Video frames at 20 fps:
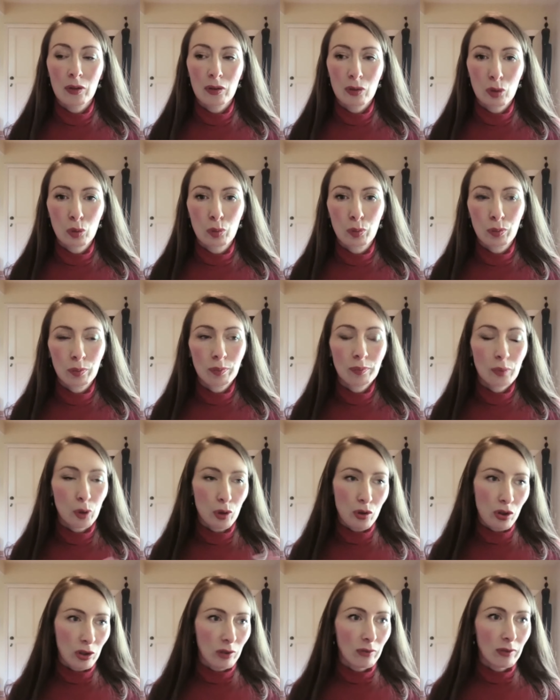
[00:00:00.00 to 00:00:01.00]
do
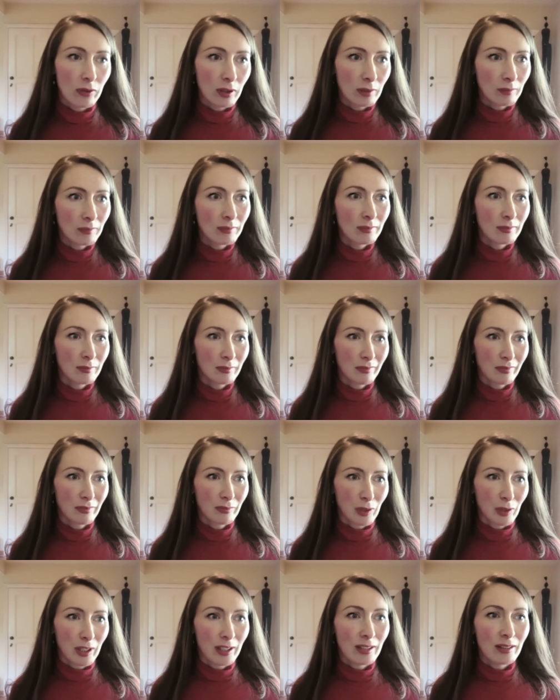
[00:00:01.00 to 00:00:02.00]
project fee,
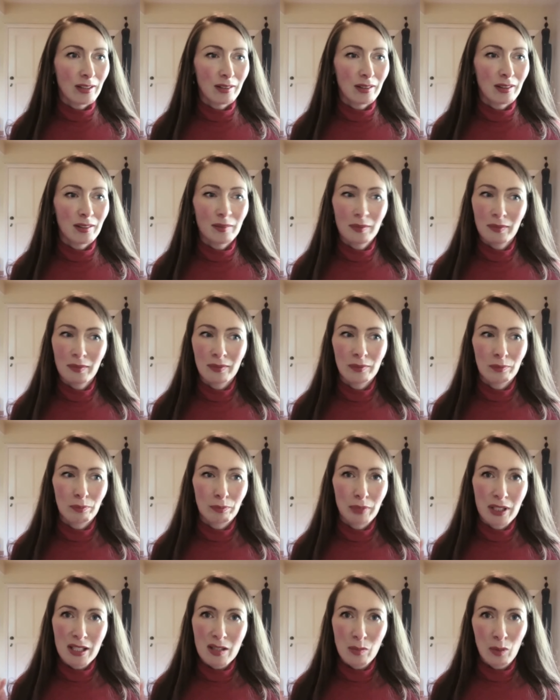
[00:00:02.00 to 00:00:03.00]
right?
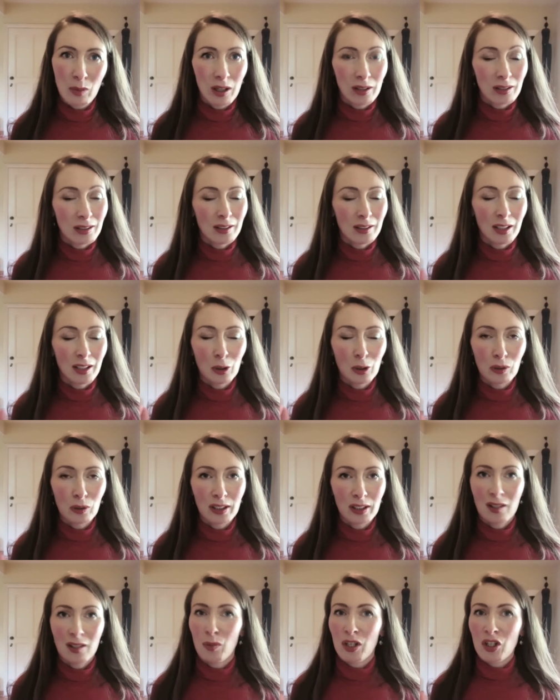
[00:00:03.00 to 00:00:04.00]
Be smart,
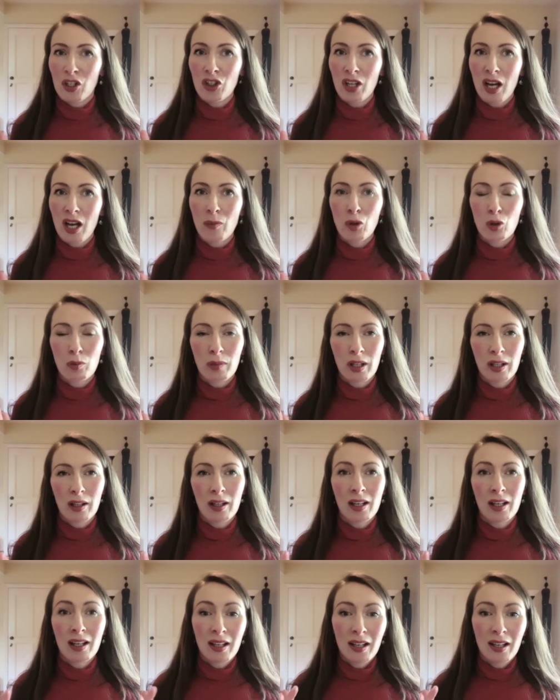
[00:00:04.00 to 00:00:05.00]
calculate how much time you may